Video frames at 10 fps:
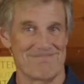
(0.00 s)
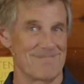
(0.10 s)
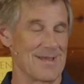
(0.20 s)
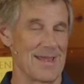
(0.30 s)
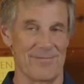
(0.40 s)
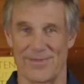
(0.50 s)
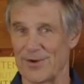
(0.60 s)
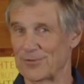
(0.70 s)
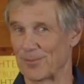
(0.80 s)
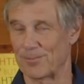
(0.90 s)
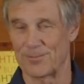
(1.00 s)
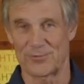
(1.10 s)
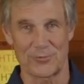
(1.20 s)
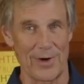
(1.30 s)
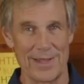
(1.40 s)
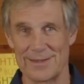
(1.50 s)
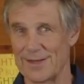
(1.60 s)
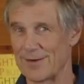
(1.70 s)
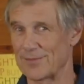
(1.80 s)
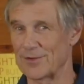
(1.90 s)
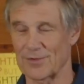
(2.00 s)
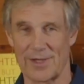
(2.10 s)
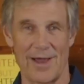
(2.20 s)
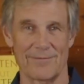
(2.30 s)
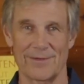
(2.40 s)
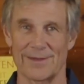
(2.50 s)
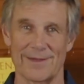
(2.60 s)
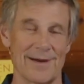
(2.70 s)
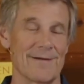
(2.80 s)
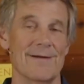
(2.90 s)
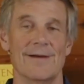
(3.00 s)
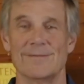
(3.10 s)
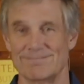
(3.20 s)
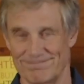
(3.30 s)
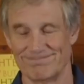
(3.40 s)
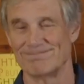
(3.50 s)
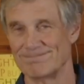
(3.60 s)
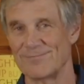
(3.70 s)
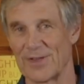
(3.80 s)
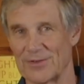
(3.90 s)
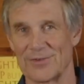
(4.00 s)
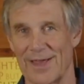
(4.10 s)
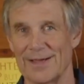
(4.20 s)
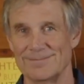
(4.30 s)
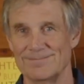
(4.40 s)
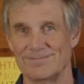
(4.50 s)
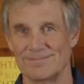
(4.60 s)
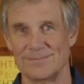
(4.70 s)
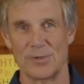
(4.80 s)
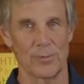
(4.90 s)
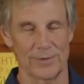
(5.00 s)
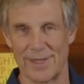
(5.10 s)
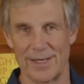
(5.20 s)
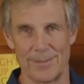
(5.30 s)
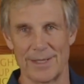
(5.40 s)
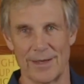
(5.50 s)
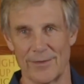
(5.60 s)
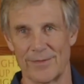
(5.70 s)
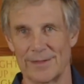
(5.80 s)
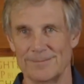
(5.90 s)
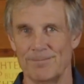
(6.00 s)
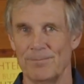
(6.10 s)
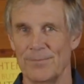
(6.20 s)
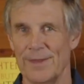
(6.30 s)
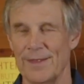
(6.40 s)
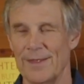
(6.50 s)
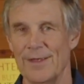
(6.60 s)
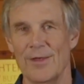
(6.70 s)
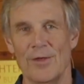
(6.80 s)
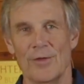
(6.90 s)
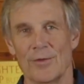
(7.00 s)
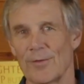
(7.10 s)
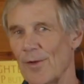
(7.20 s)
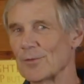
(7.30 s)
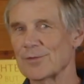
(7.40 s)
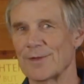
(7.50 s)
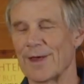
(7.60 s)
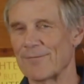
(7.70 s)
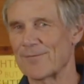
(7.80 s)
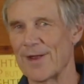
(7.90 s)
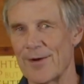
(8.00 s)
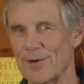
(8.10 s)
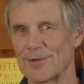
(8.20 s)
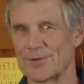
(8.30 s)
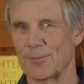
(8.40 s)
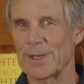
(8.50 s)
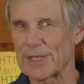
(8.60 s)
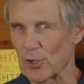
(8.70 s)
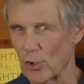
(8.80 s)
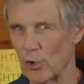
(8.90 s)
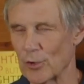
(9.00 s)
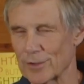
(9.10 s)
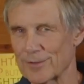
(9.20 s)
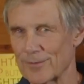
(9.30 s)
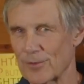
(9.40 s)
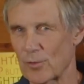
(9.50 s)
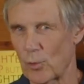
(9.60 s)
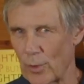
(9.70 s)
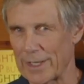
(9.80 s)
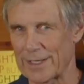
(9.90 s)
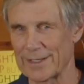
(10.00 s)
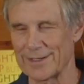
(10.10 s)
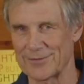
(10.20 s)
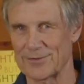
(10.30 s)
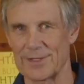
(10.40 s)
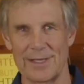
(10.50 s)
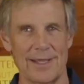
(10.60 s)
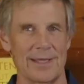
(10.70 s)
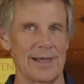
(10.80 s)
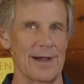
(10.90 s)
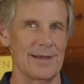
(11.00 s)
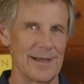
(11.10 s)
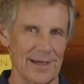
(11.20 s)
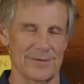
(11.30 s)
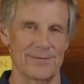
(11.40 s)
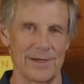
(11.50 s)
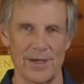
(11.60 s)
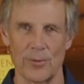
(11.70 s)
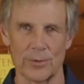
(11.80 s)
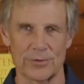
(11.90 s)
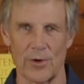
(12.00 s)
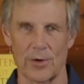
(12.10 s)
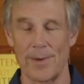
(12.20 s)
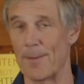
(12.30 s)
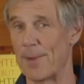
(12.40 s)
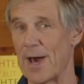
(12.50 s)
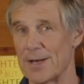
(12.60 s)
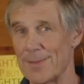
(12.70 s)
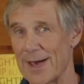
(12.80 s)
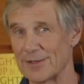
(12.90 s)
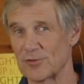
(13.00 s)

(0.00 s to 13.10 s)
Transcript: if there's a strain there, if there's a conflict there, fix that. You want that to be healthy. Well, those are the areas that we can look quickly to see. In our next video, we'll talk about body, mind, and